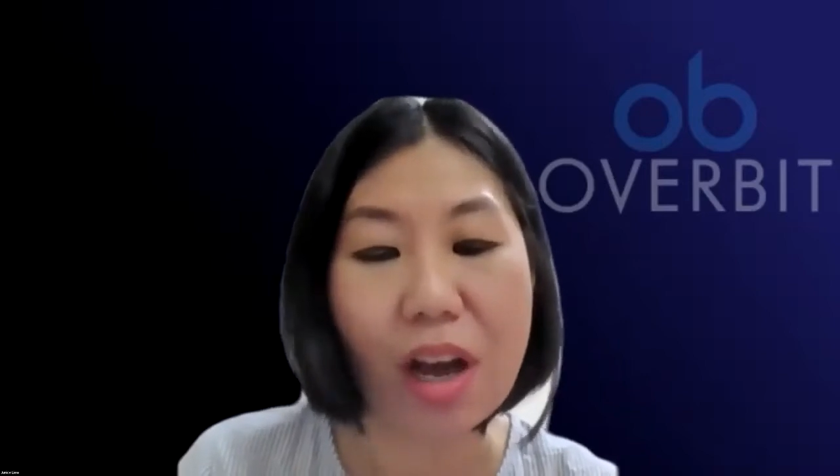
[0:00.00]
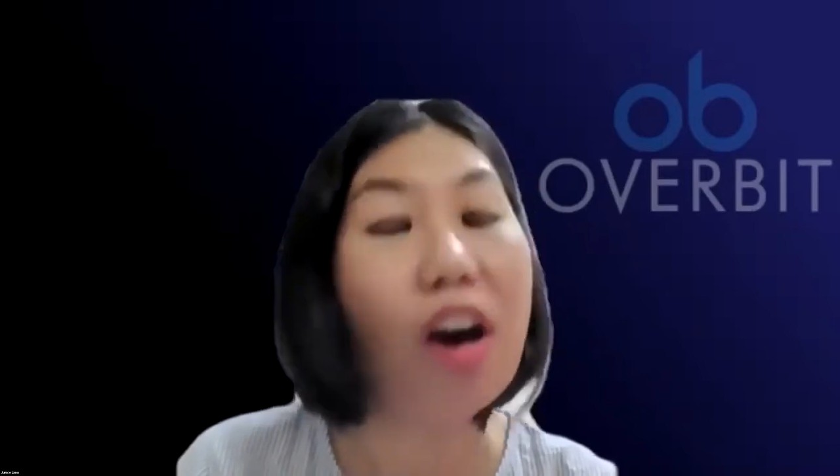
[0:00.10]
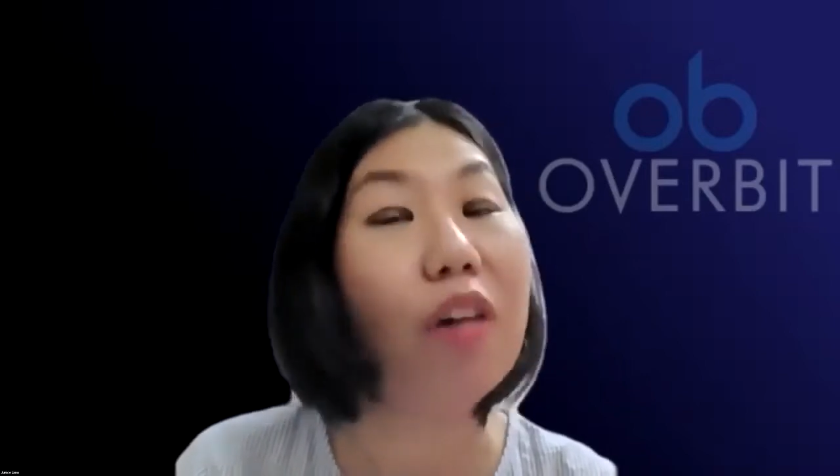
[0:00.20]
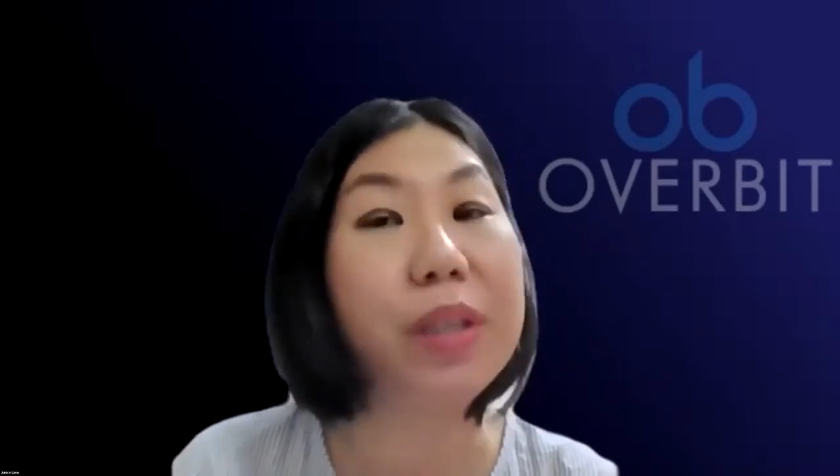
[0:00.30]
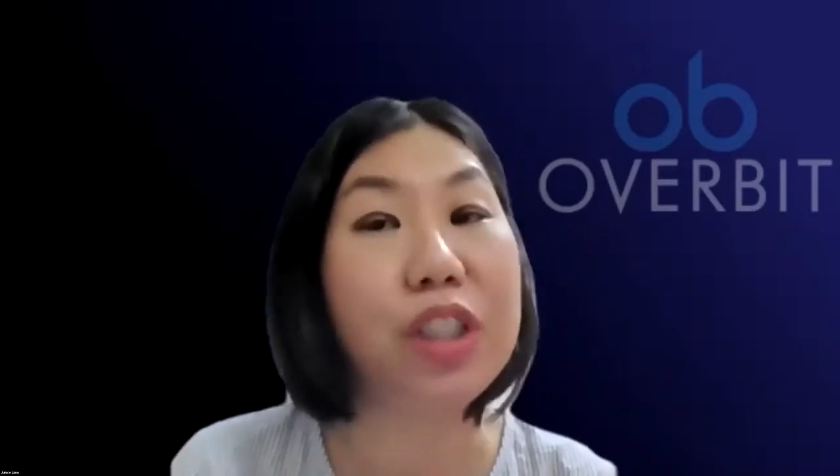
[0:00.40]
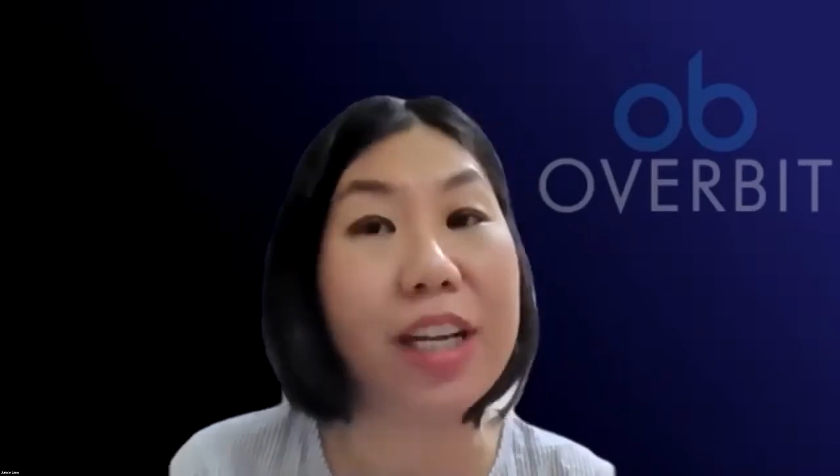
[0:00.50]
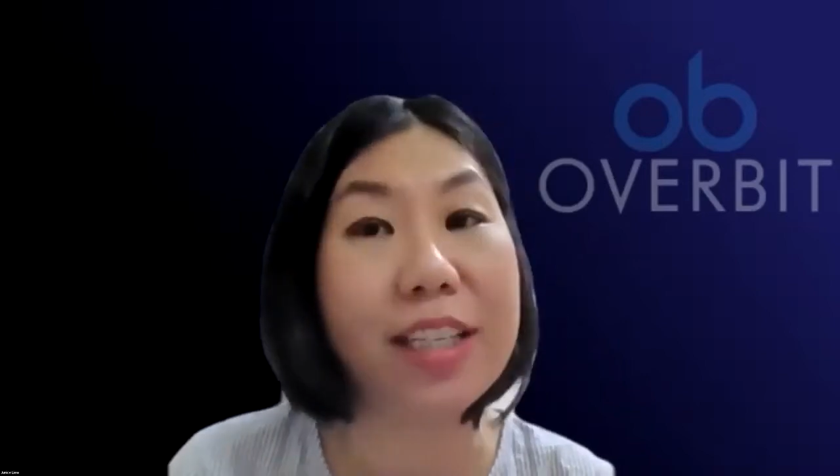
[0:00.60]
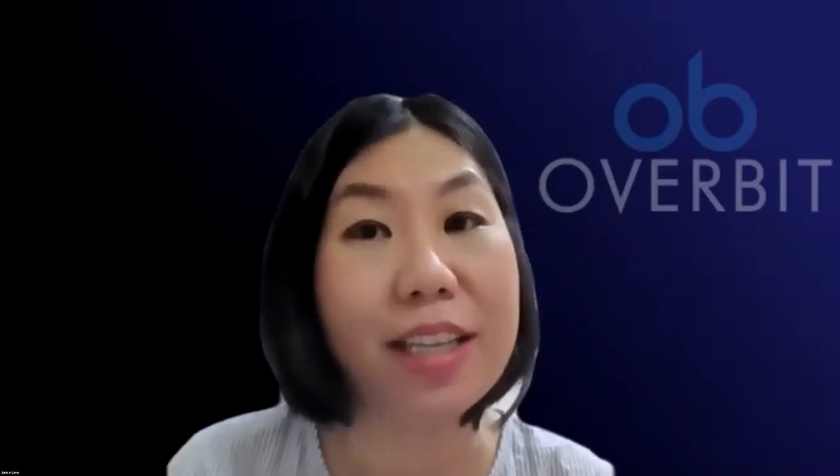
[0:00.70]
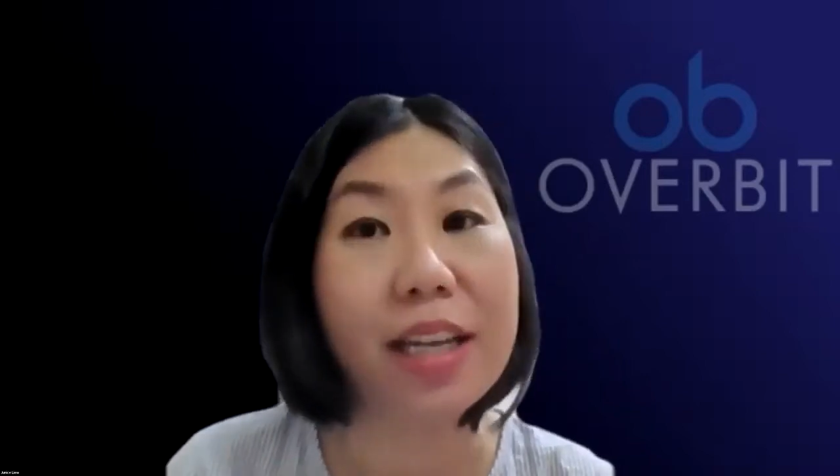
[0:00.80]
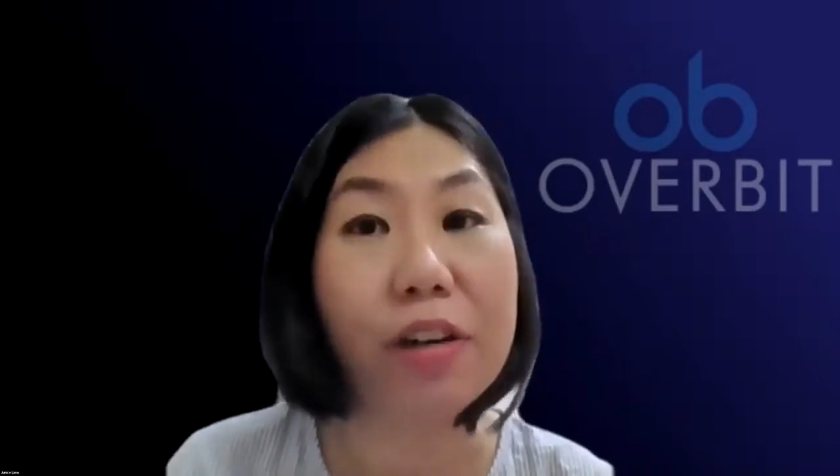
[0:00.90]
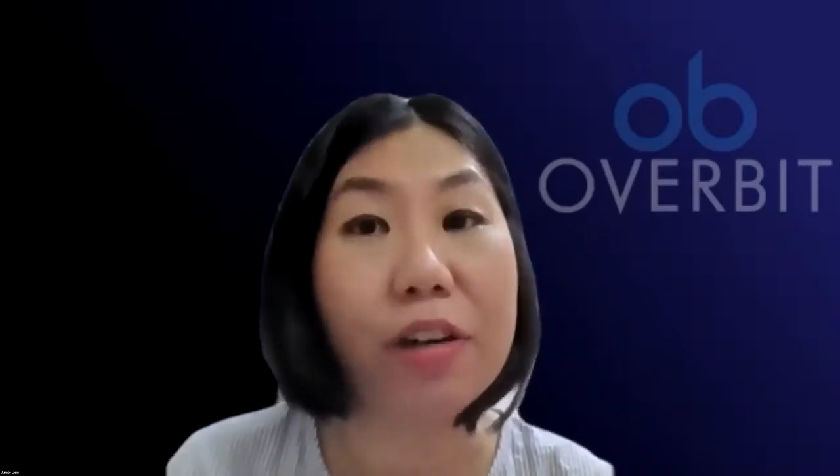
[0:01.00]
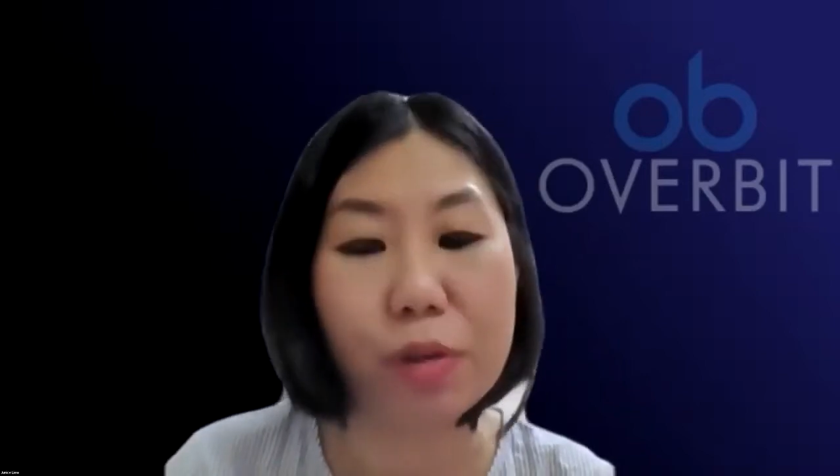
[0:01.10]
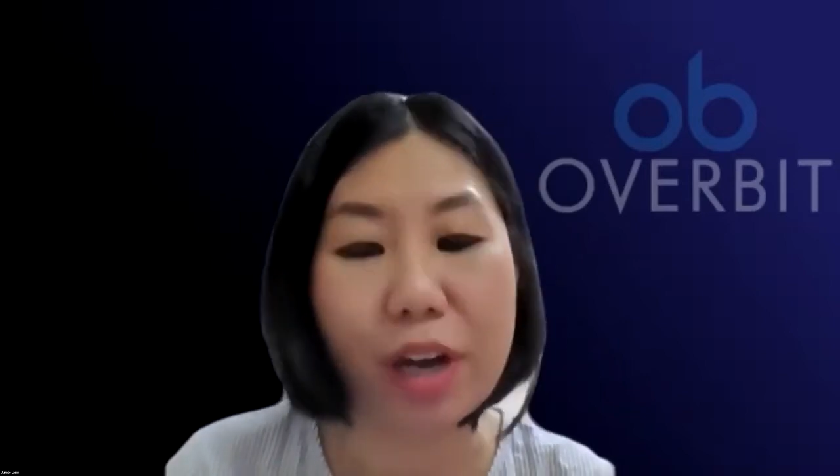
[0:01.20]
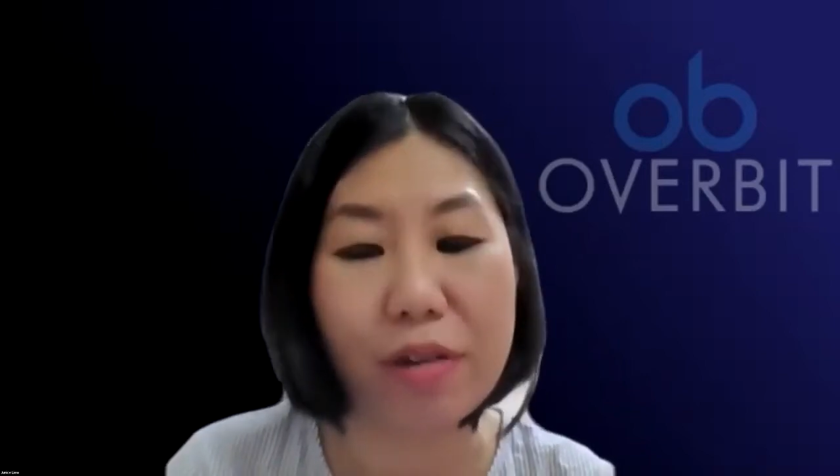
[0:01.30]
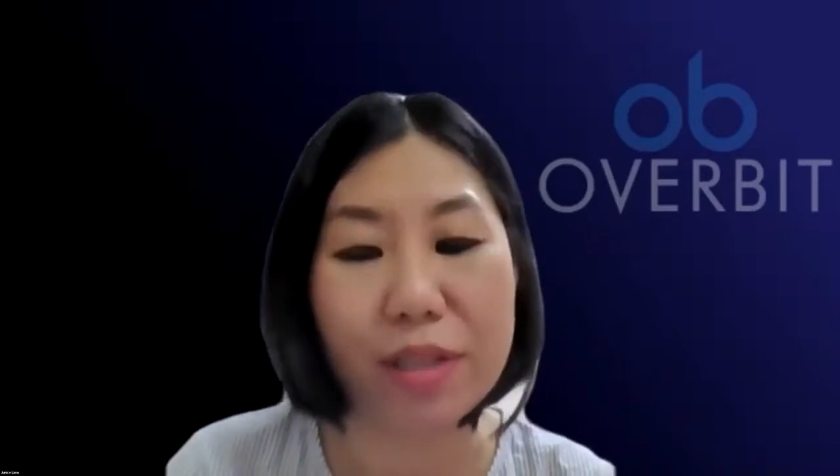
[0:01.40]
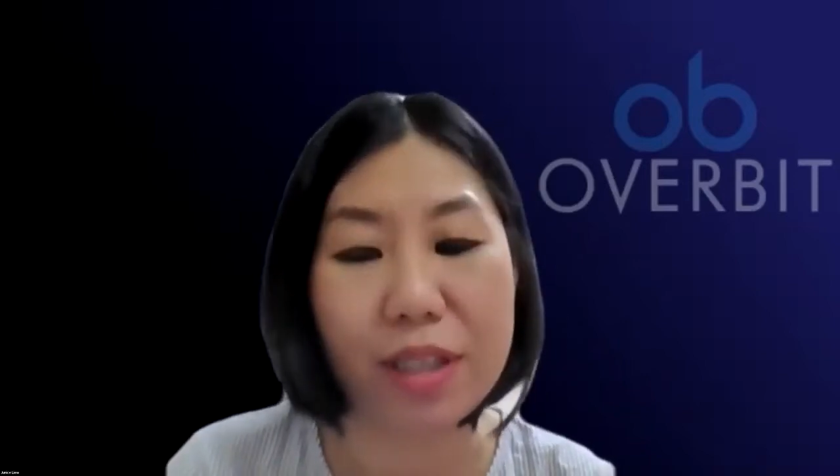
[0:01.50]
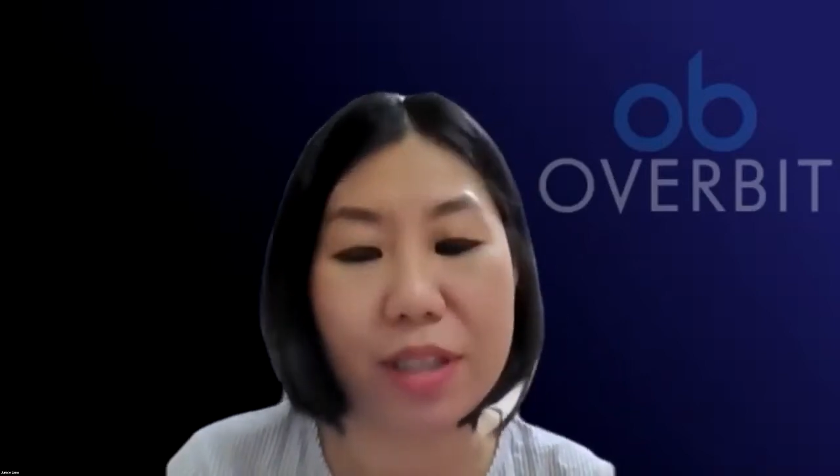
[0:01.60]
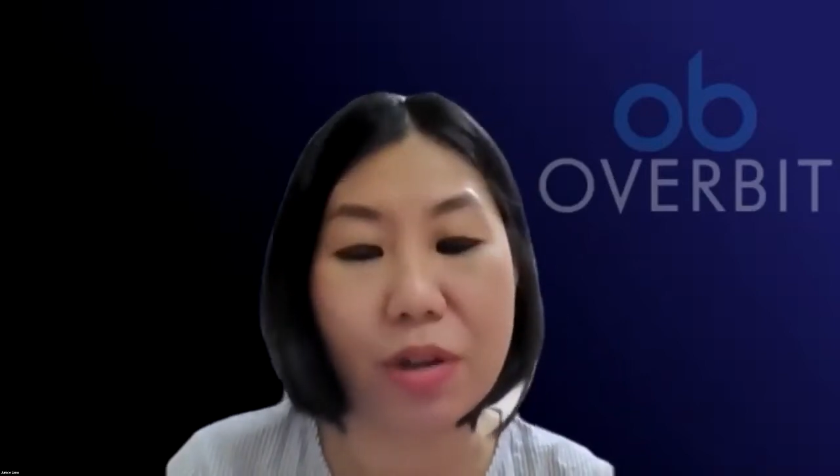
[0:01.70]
of purchasing cryptocurrency.